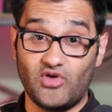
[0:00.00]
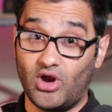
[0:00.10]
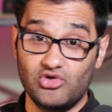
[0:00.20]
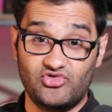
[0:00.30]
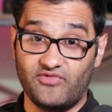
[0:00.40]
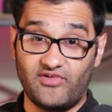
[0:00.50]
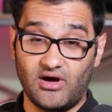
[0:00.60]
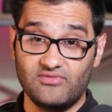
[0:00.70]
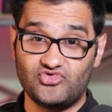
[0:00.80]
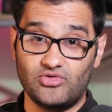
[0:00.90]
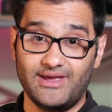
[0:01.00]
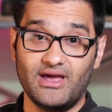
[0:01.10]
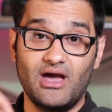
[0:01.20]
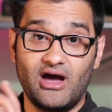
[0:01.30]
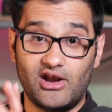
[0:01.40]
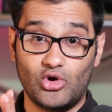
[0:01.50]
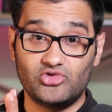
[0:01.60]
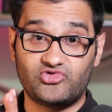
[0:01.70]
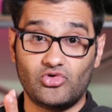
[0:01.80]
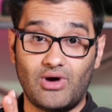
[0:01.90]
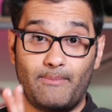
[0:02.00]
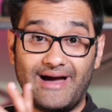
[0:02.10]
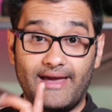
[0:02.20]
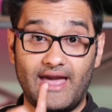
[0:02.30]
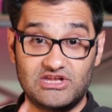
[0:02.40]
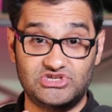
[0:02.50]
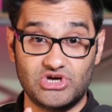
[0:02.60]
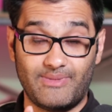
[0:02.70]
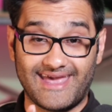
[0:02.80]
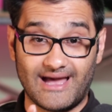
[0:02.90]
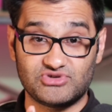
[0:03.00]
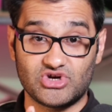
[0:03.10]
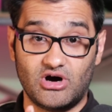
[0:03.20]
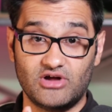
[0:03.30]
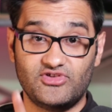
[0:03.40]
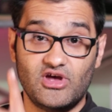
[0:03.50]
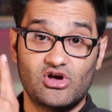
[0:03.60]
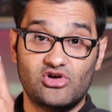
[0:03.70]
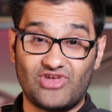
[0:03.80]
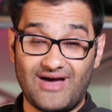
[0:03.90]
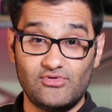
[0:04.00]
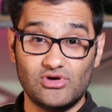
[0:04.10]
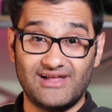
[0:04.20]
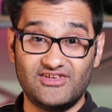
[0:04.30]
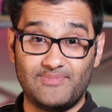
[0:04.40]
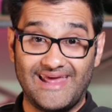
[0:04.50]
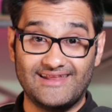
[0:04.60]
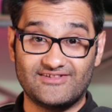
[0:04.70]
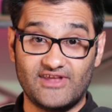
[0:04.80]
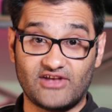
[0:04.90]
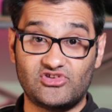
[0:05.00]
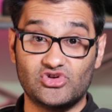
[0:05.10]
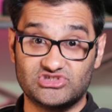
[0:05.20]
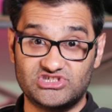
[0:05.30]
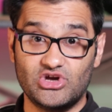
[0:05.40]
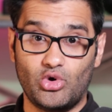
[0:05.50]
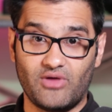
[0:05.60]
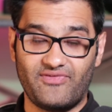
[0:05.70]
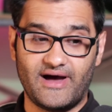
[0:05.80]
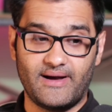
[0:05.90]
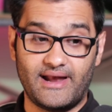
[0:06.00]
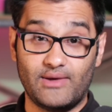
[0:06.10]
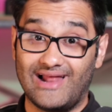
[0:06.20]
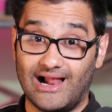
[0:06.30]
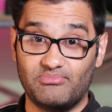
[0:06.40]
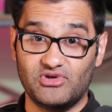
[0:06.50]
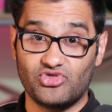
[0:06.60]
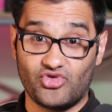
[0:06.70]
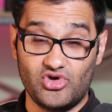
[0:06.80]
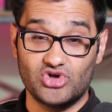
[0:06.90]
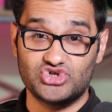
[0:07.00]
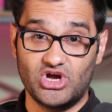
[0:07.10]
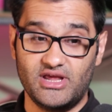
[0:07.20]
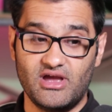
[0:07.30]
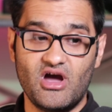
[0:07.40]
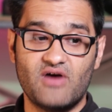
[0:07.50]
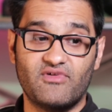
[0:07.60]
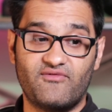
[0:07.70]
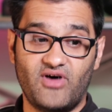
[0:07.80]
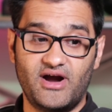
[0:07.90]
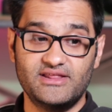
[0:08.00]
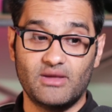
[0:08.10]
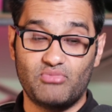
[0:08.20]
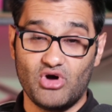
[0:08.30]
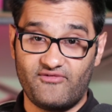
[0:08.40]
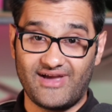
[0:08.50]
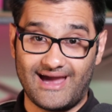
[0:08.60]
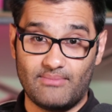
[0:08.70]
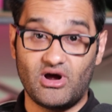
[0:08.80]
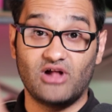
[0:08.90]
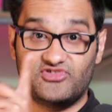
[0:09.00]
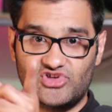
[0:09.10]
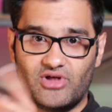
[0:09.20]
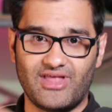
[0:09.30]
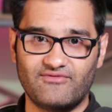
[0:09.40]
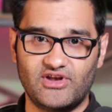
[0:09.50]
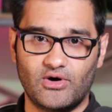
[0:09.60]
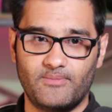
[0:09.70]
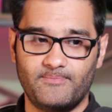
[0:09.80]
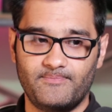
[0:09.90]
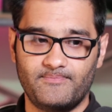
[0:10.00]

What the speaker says: if you're not using it for live streaming, and also about HDMI capture cards. So have a look at this playlist next and you'll see all of that, and it will help you through your journey for finding the perfect camera. I'll see you on that video.